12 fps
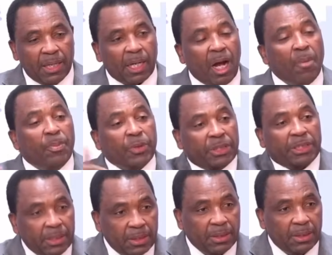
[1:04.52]
the
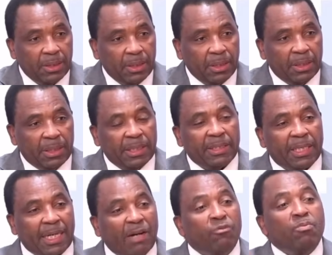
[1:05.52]
culprit, is the
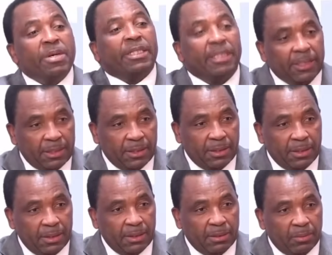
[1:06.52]
government,
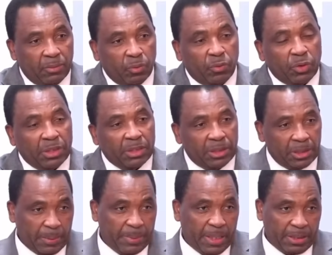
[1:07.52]
of which
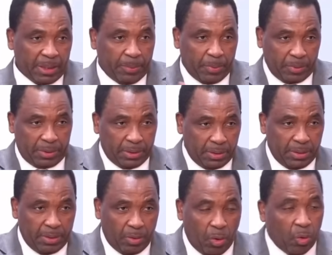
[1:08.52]
Sabina supports,
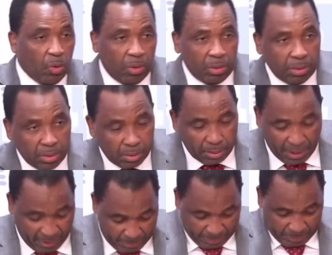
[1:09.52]
or
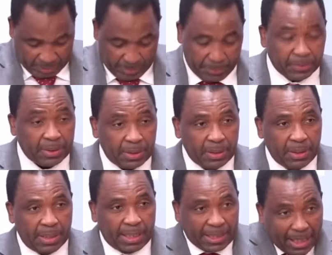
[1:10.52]
other people support.
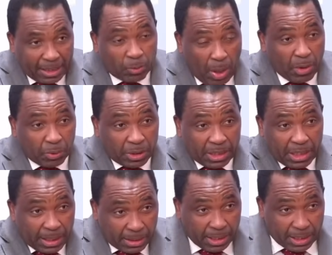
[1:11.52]
And that's why you see
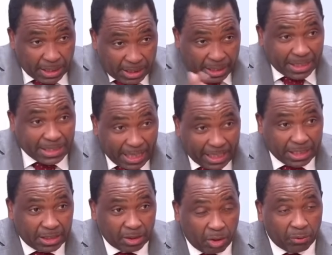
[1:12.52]
the
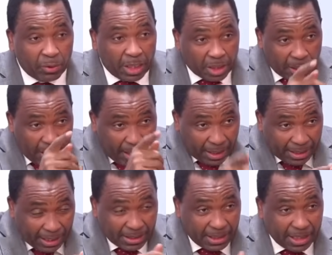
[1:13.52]
challenge of
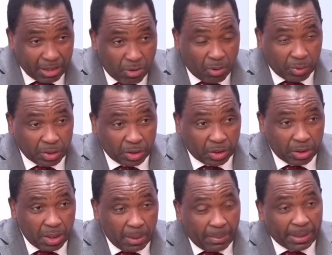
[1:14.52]
answering your question.
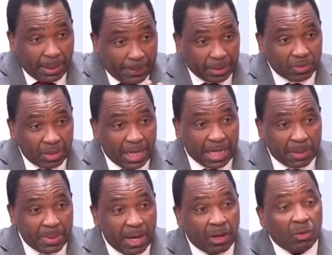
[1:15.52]
But a person like
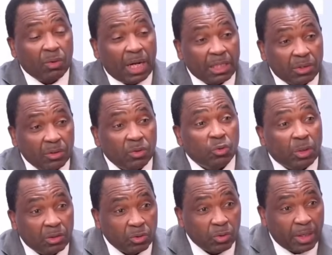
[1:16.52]
me, I'll look at you
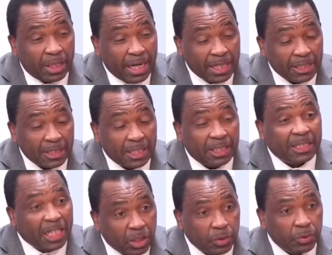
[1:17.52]
straight to your eyes and
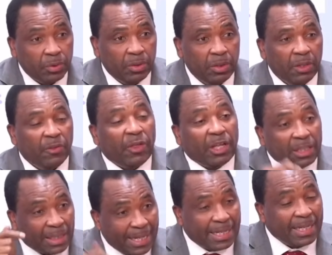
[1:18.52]
tell you the
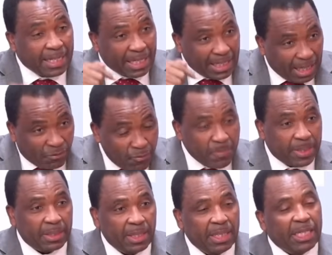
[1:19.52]
current
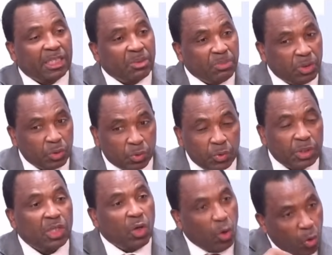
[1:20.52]
government is
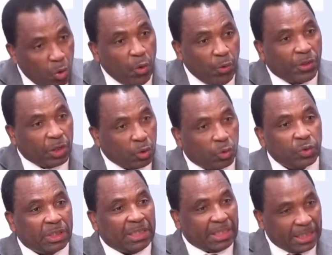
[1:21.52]
misusing all the
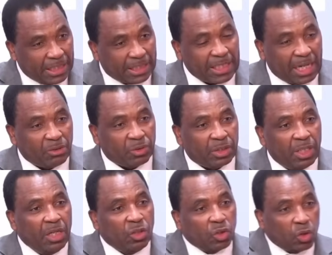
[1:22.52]
laws in this country,
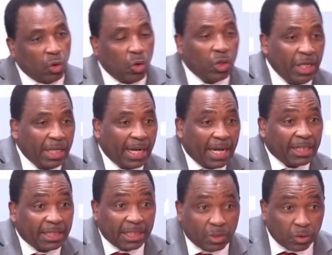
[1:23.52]
not only on
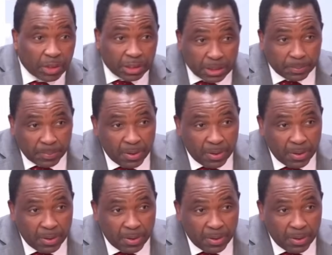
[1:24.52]
terrorism,